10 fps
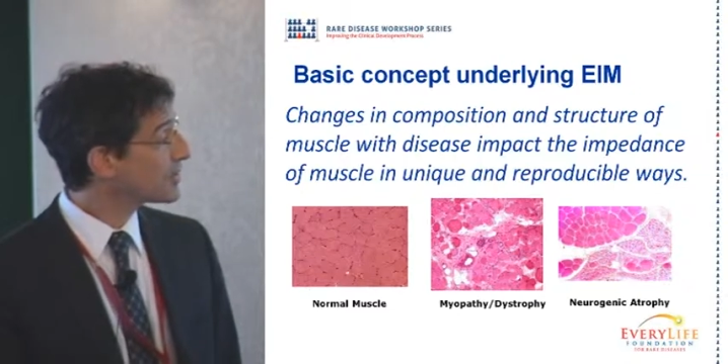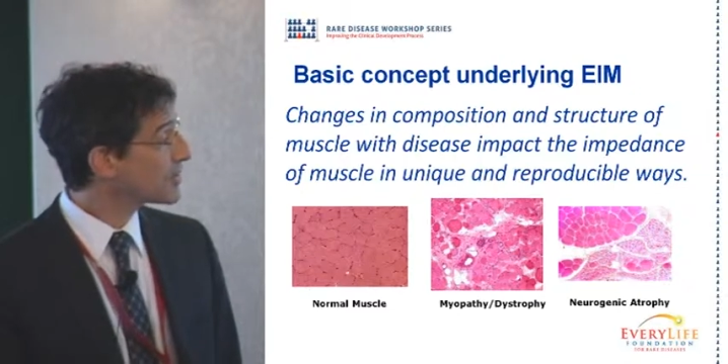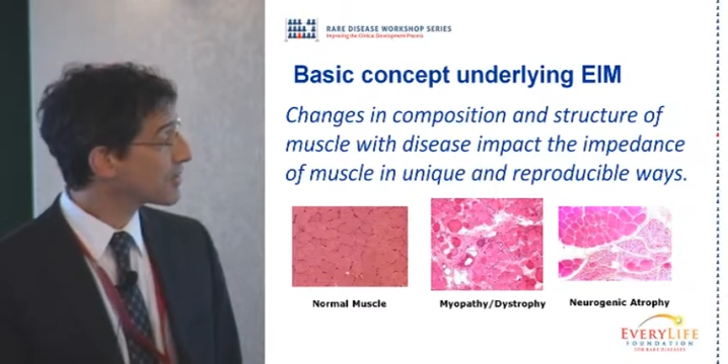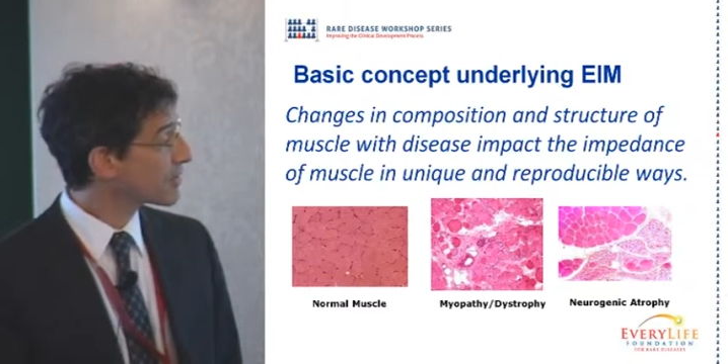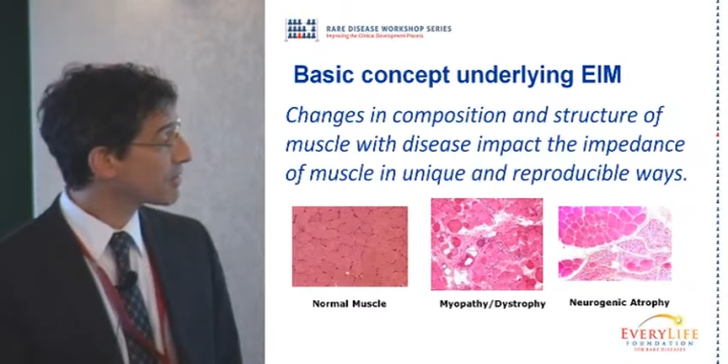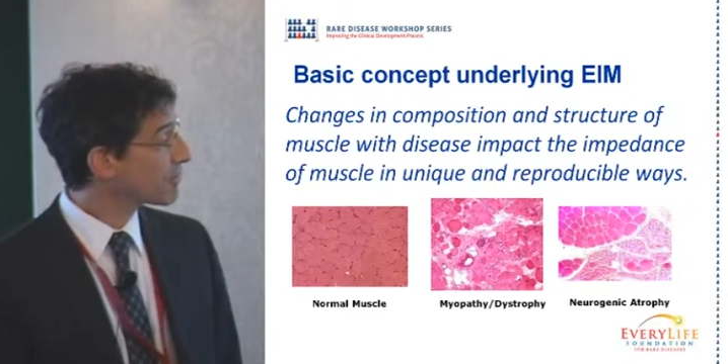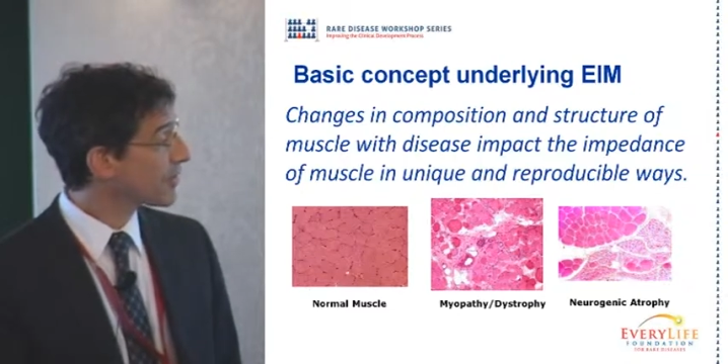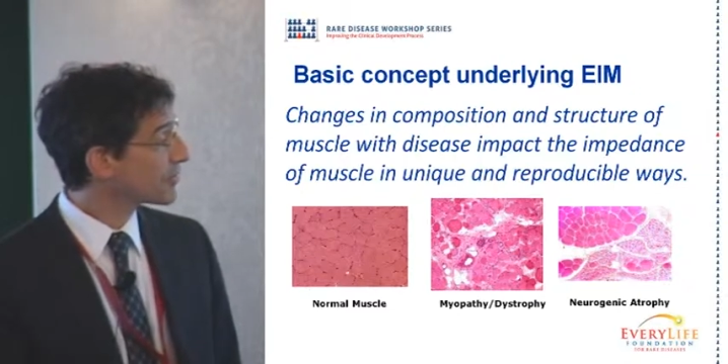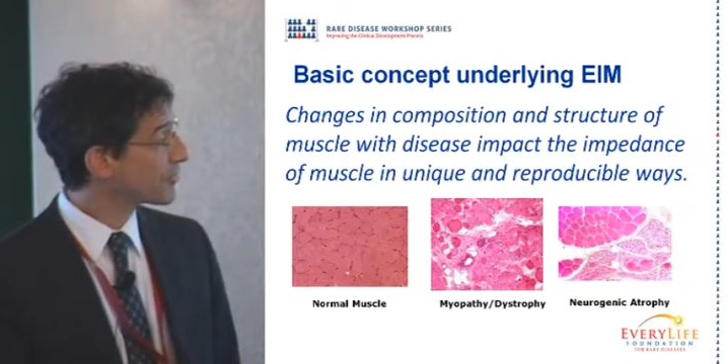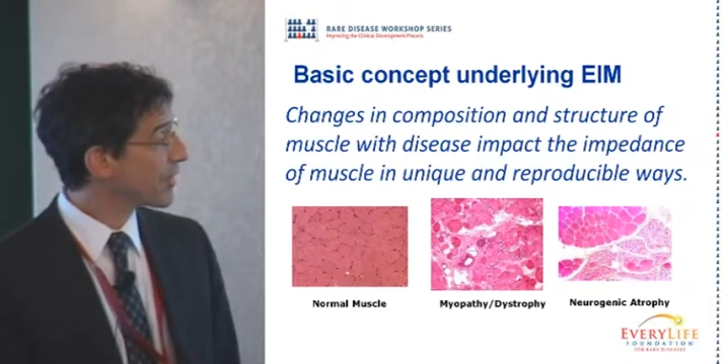See, the
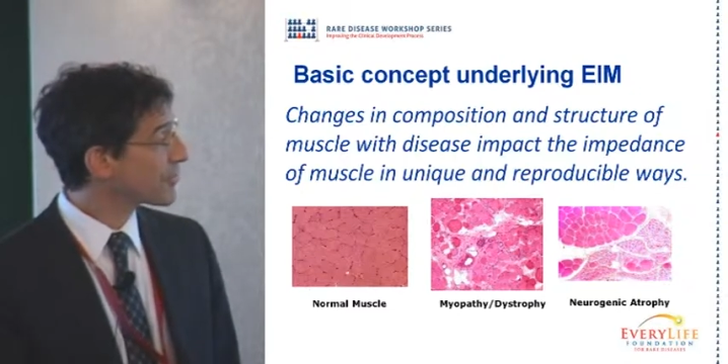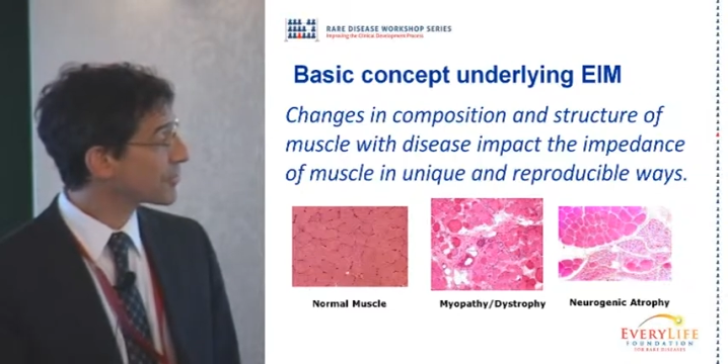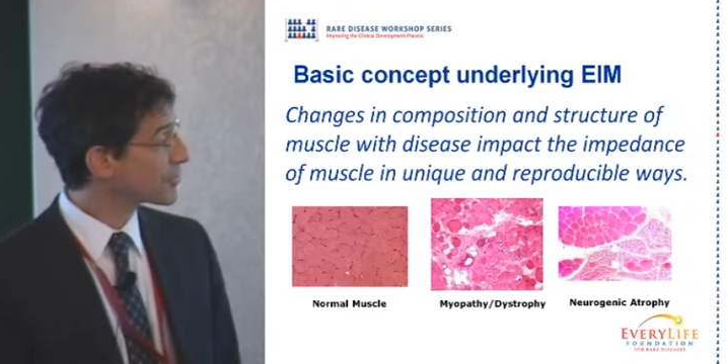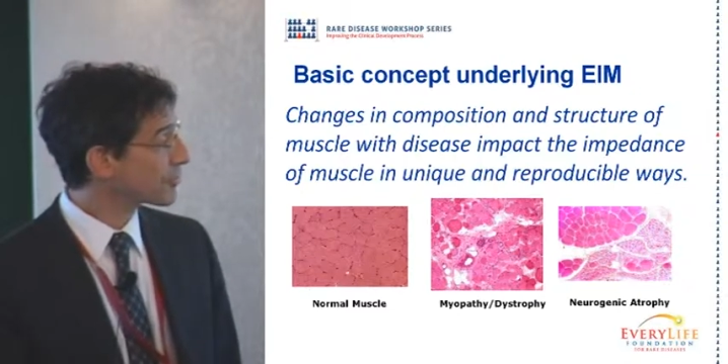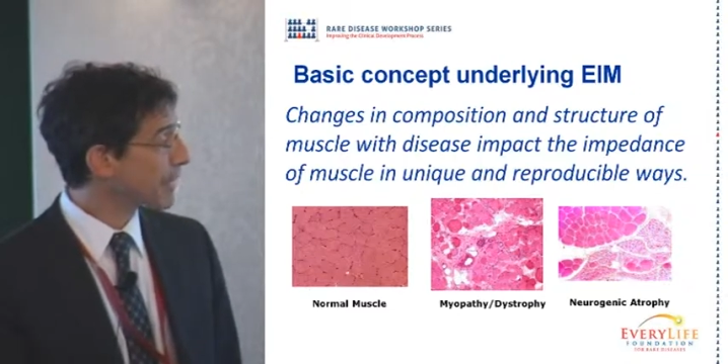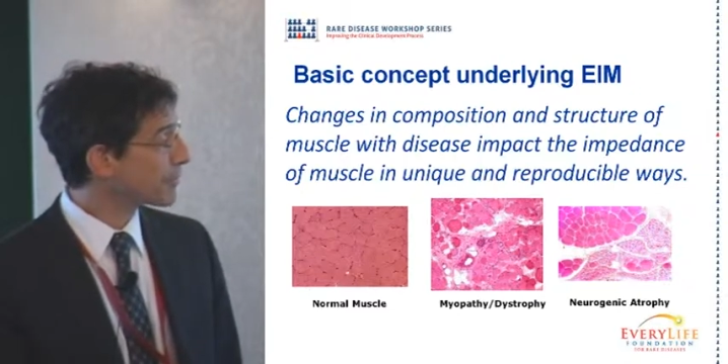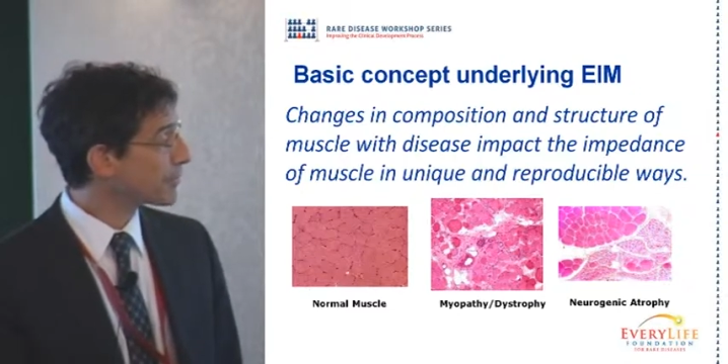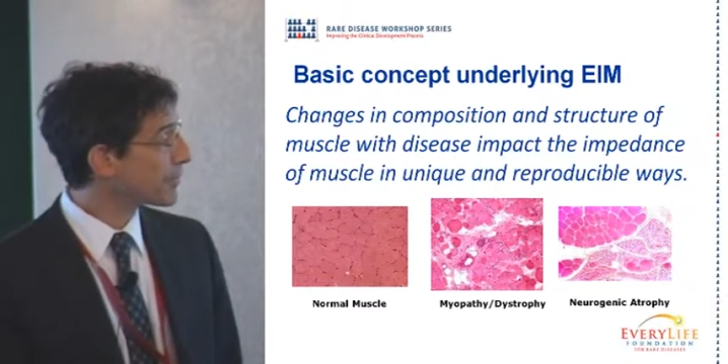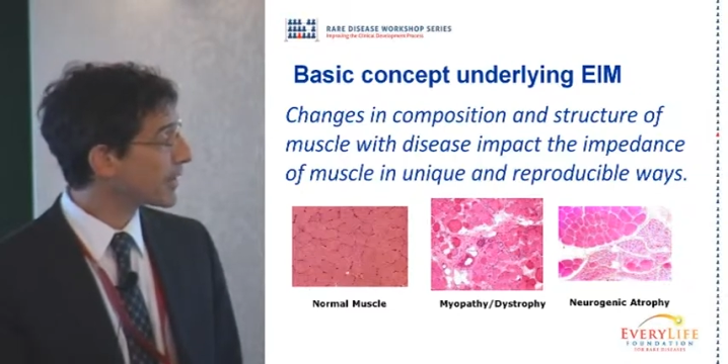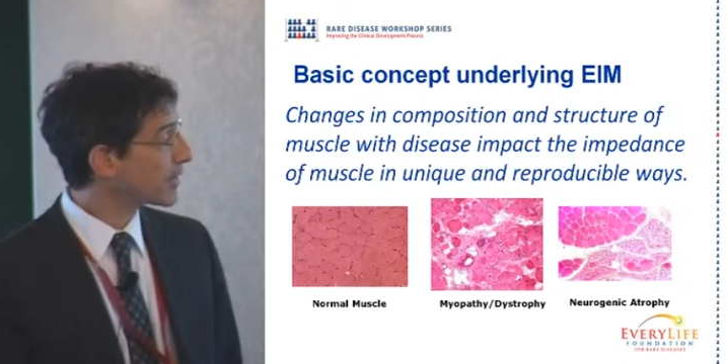muscle fibers are
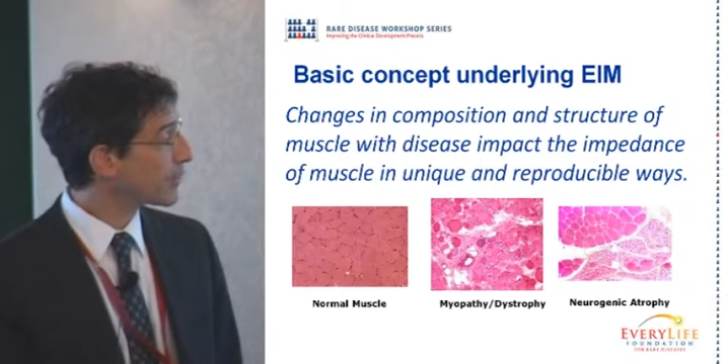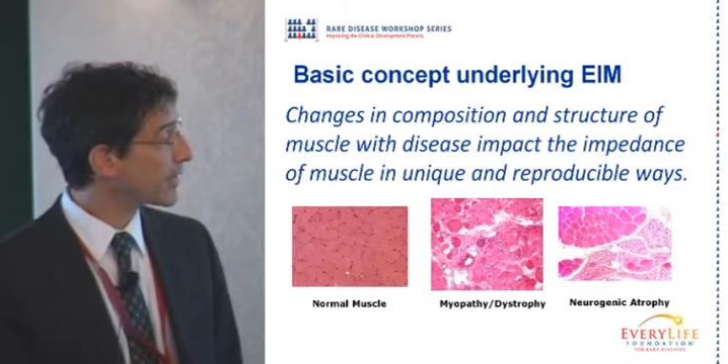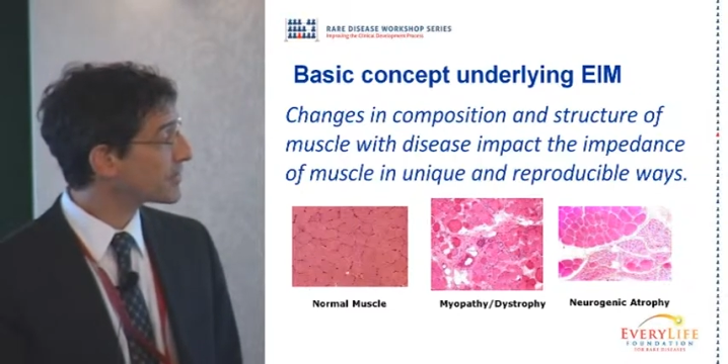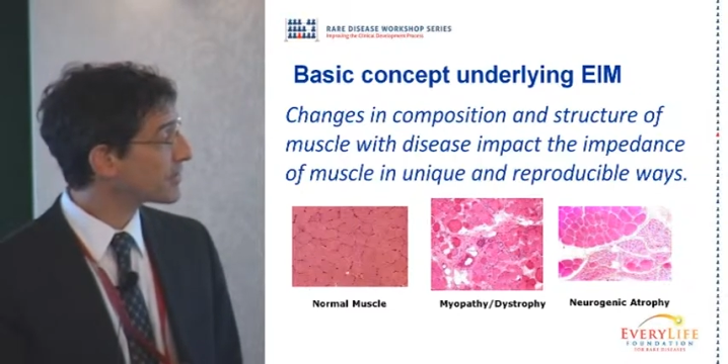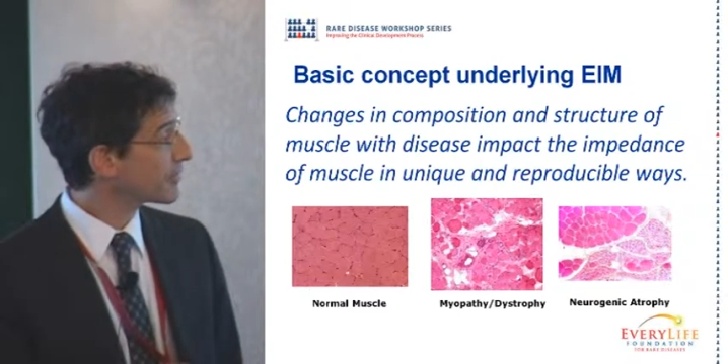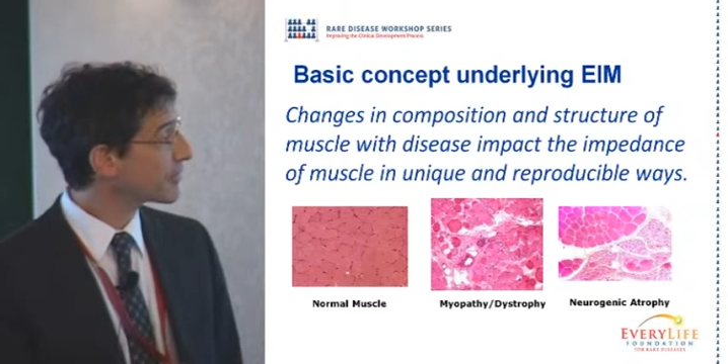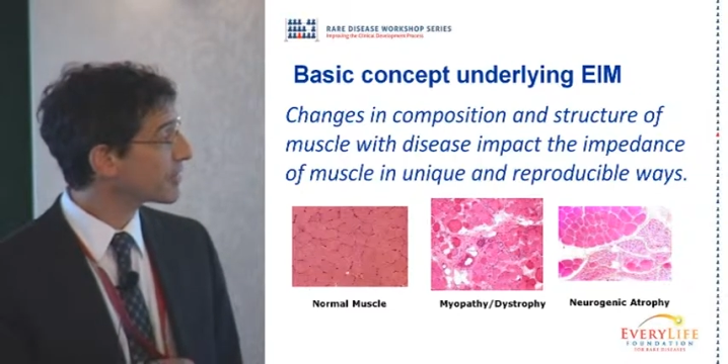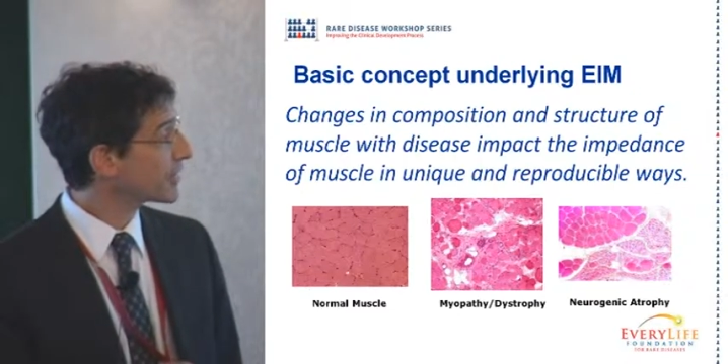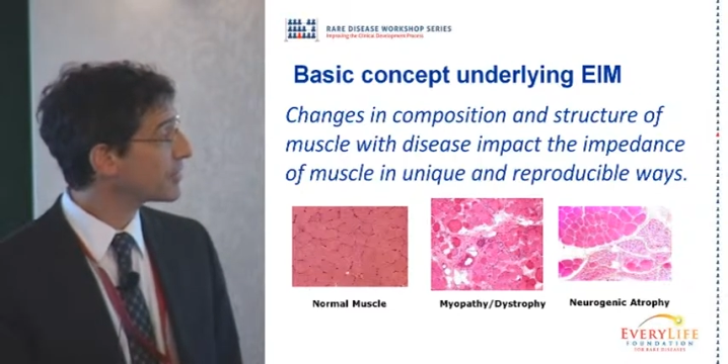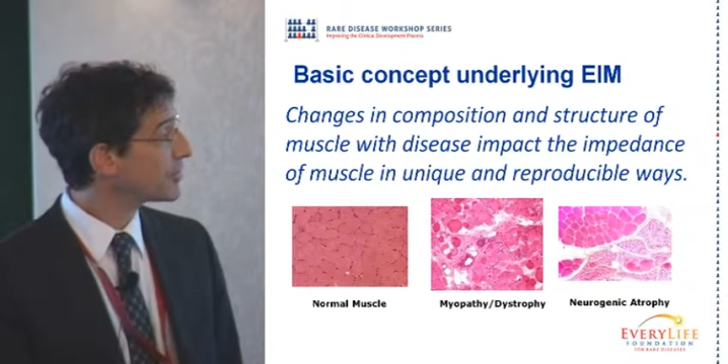surrounded by white stuff, the
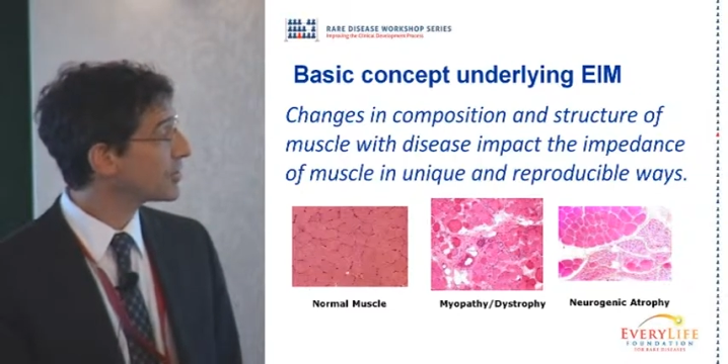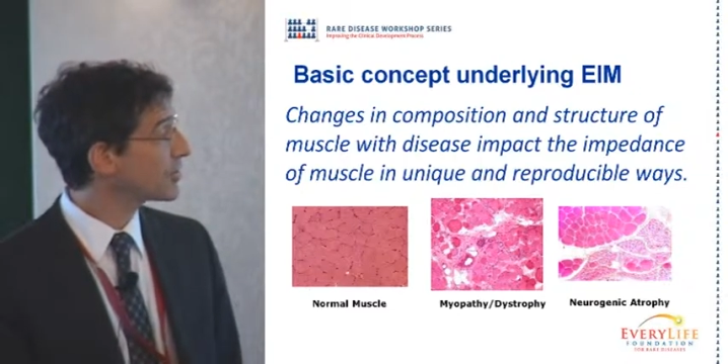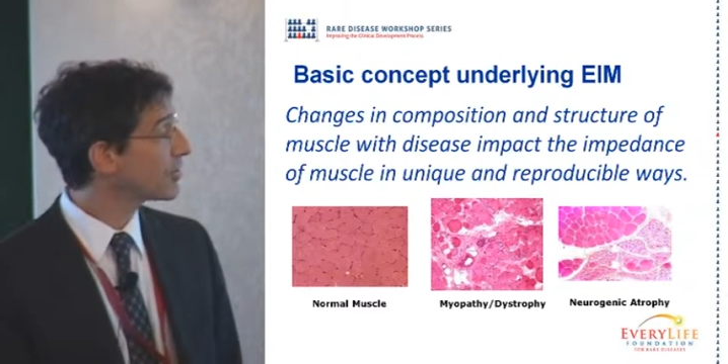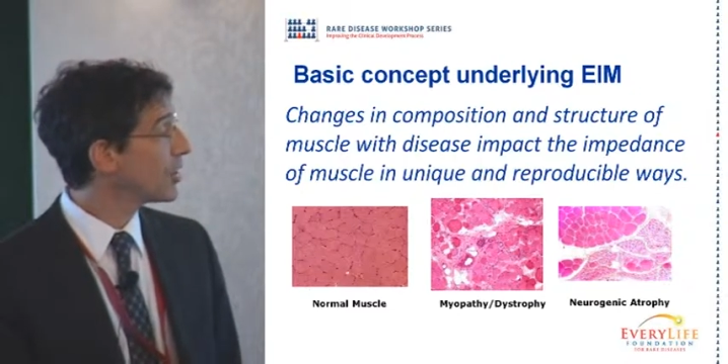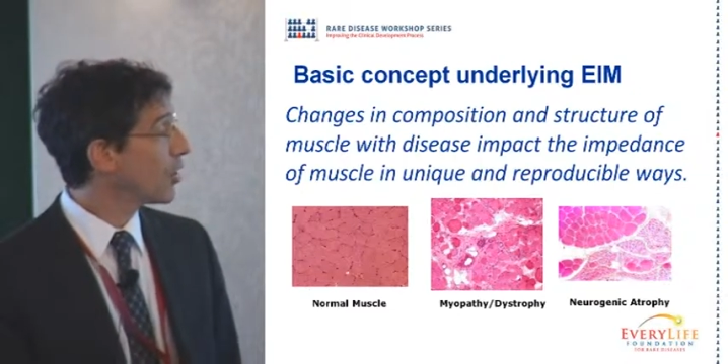connective tissue.